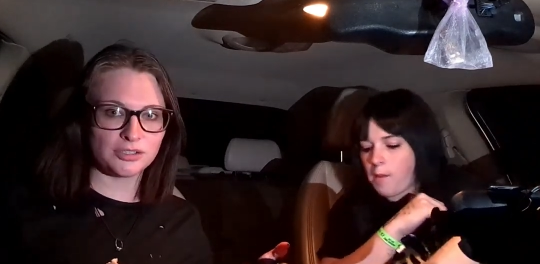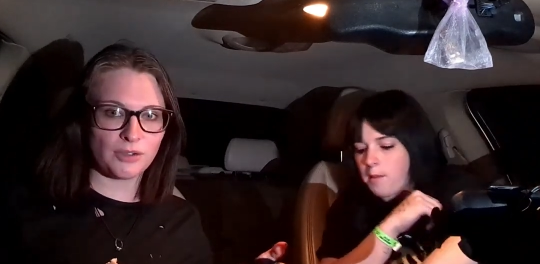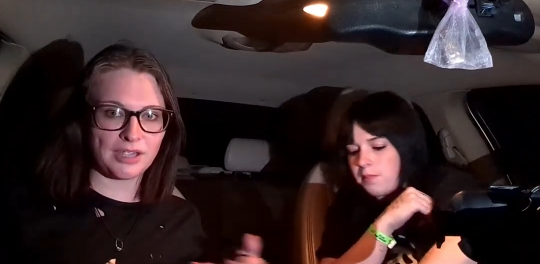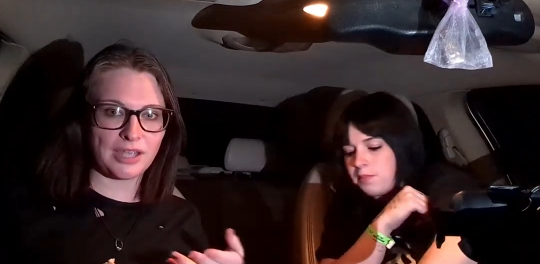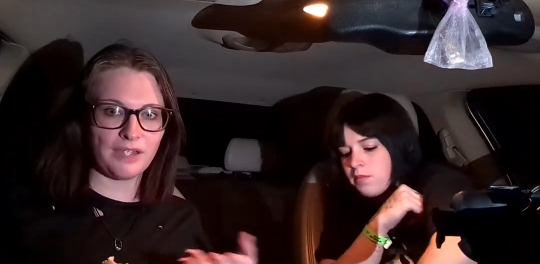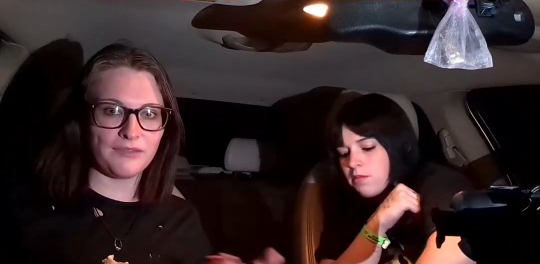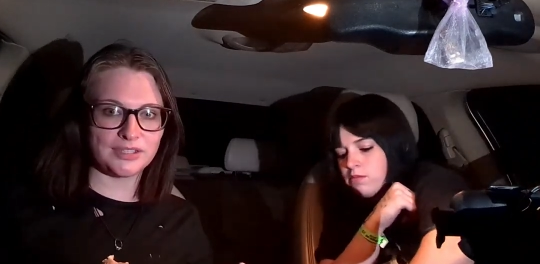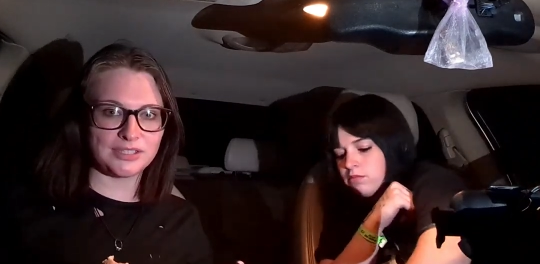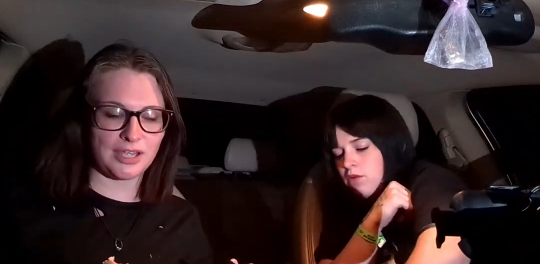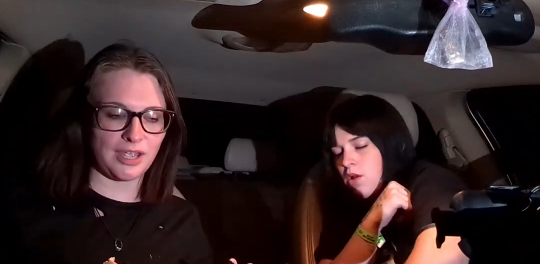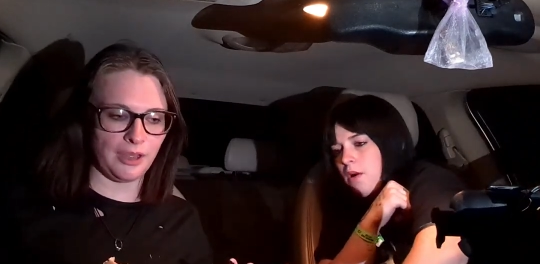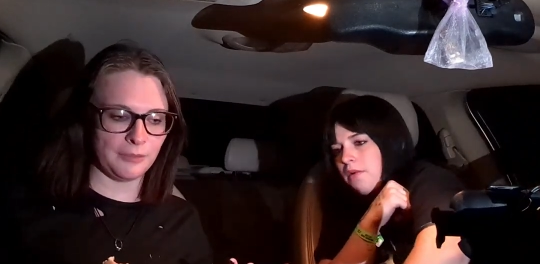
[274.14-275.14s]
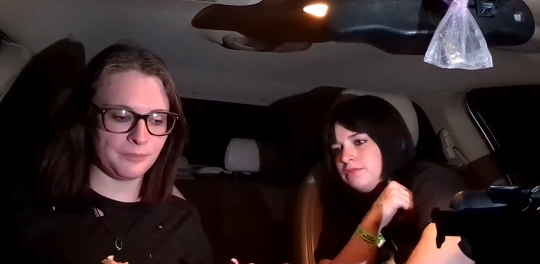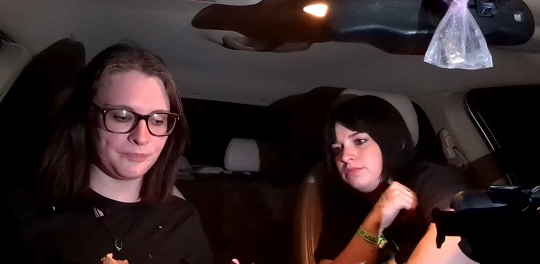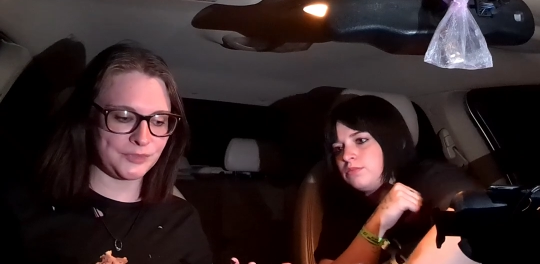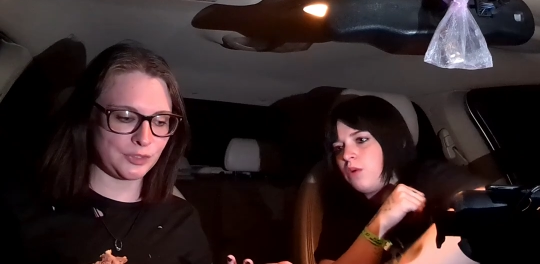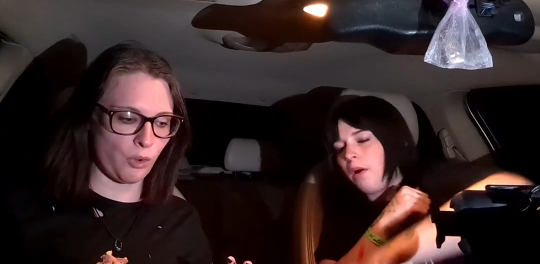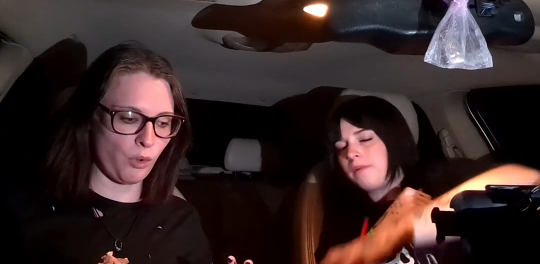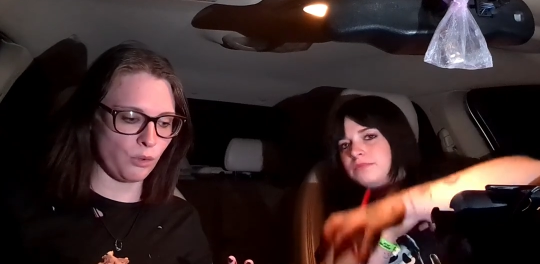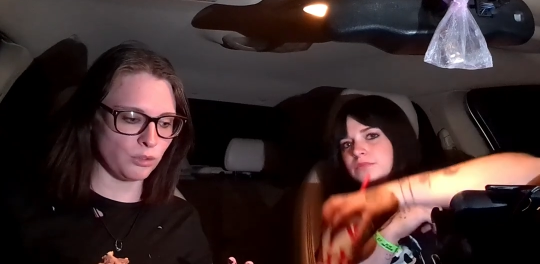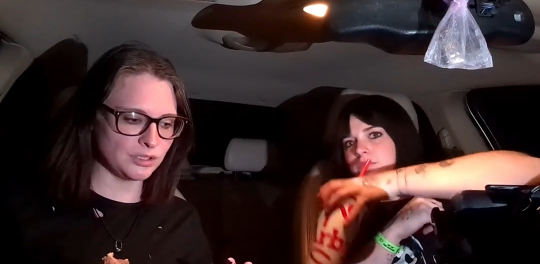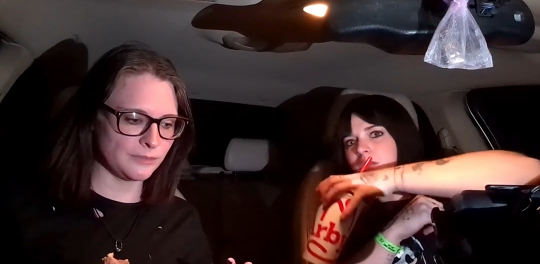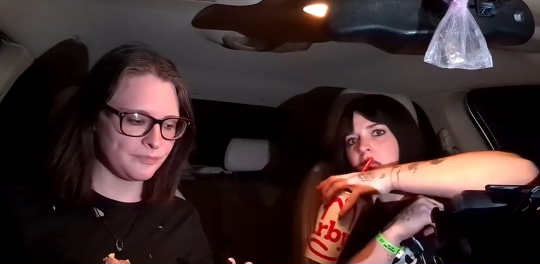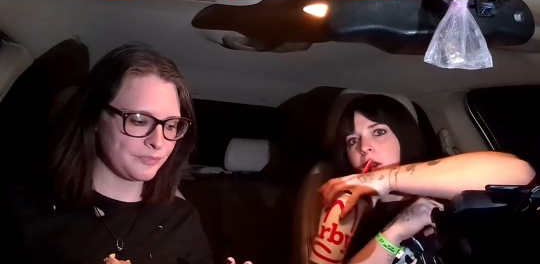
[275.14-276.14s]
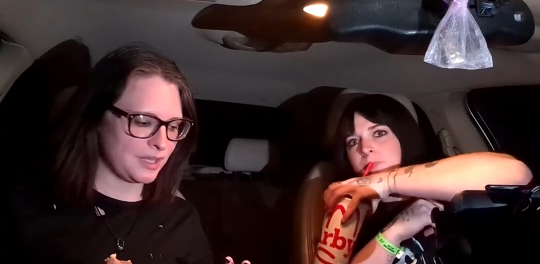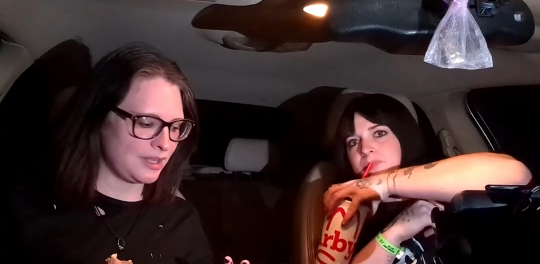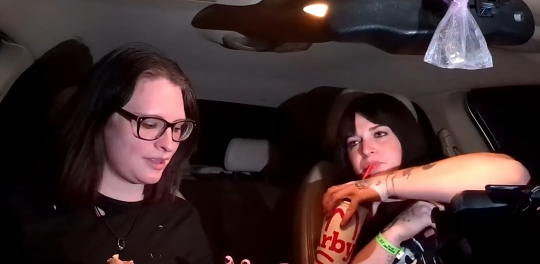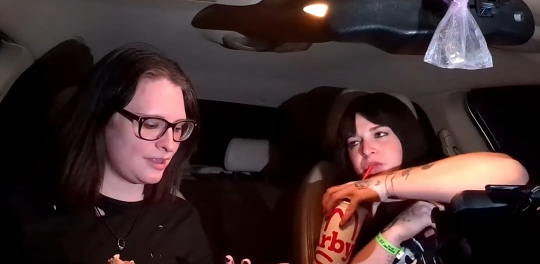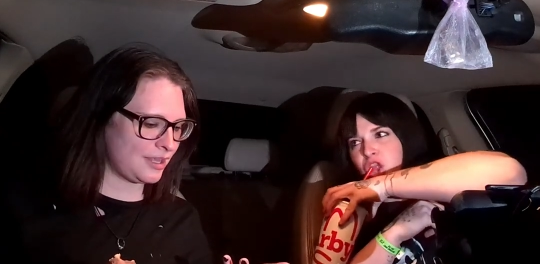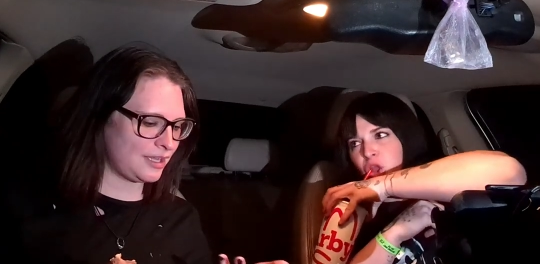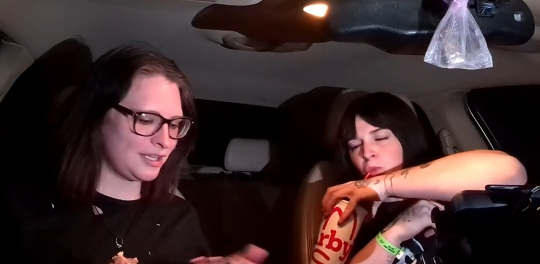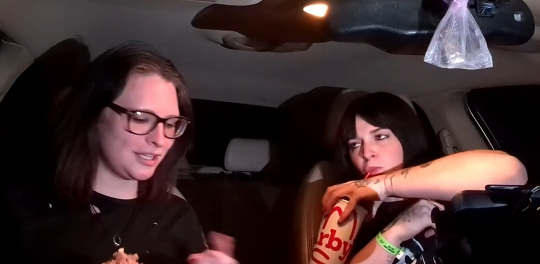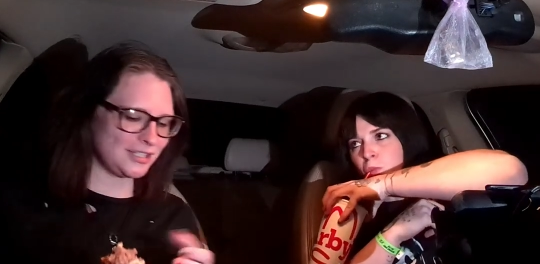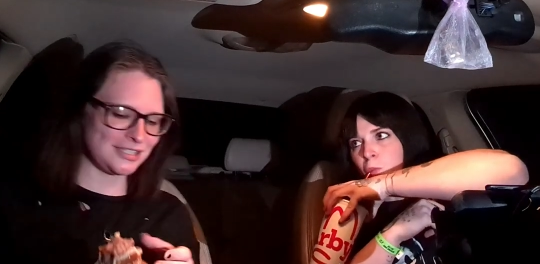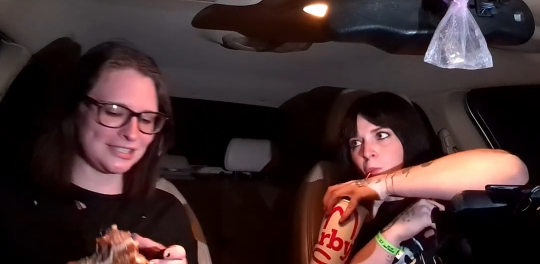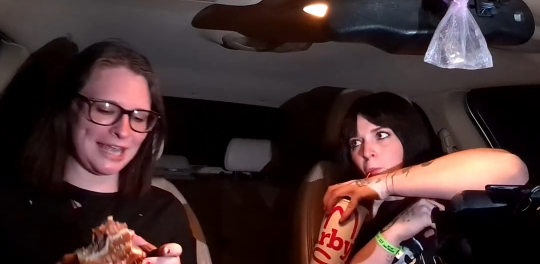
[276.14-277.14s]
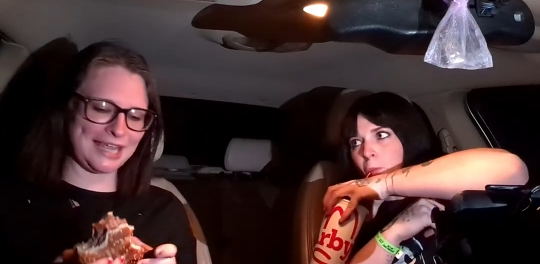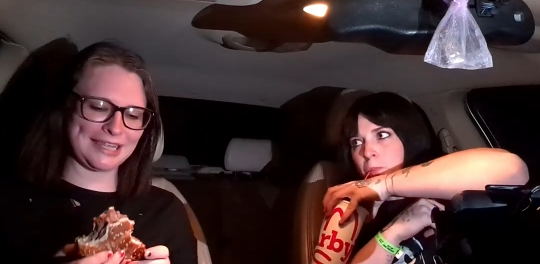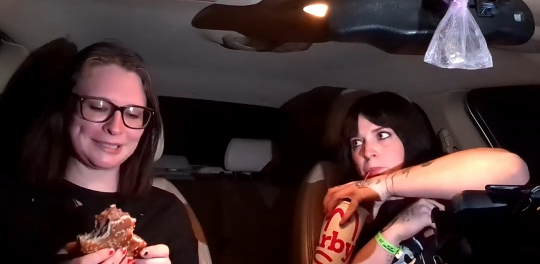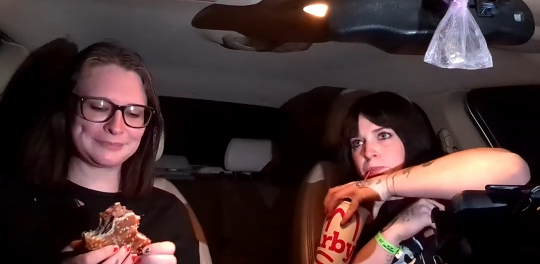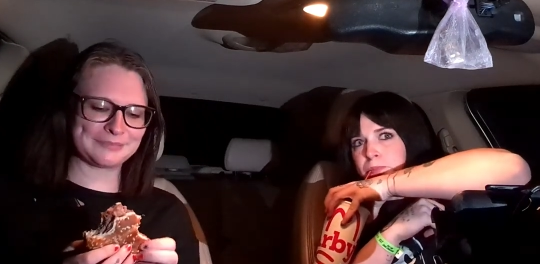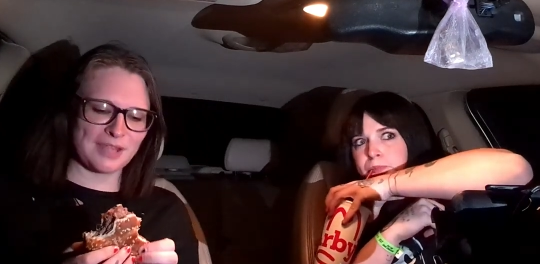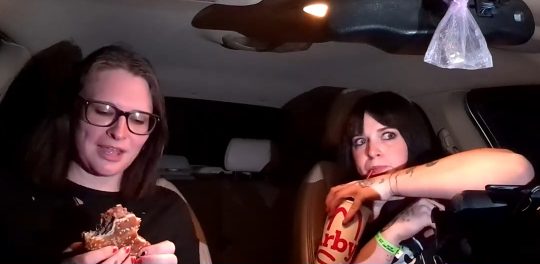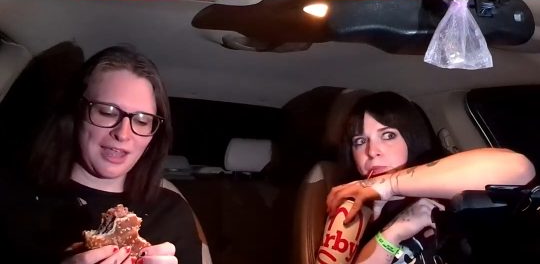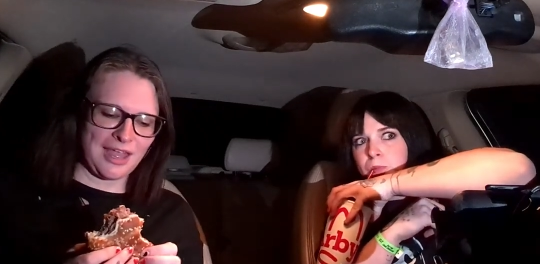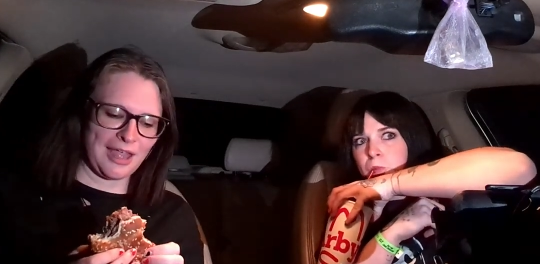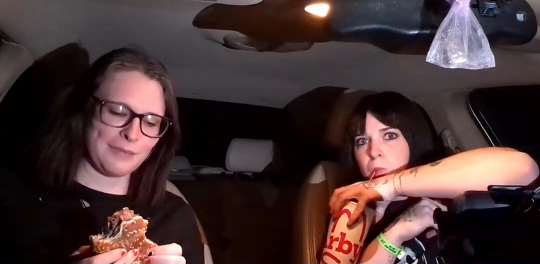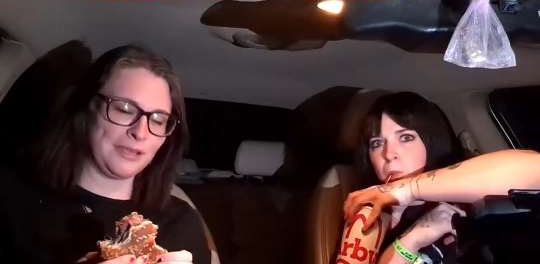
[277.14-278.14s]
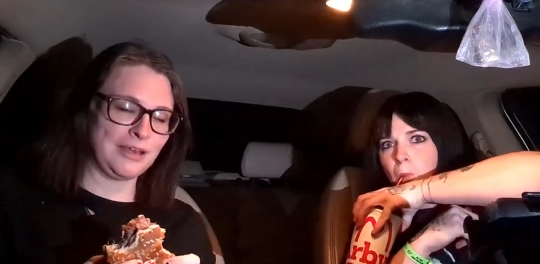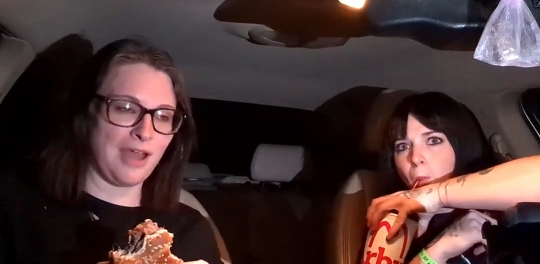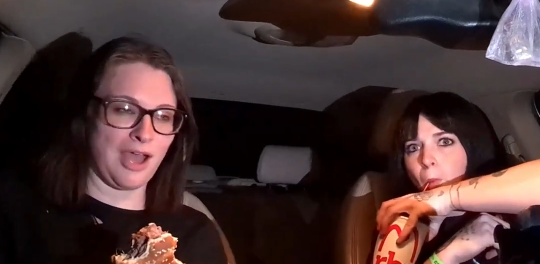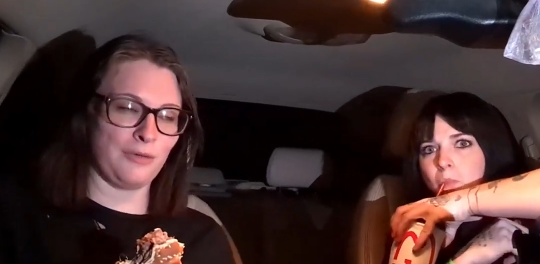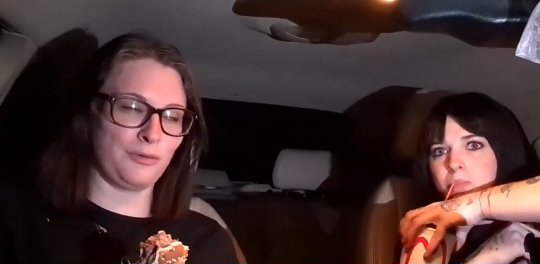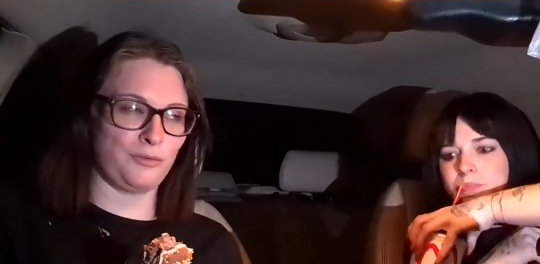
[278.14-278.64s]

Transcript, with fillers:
Speaker 1: so I gave it to him to hold, and then he's just like, I mean, I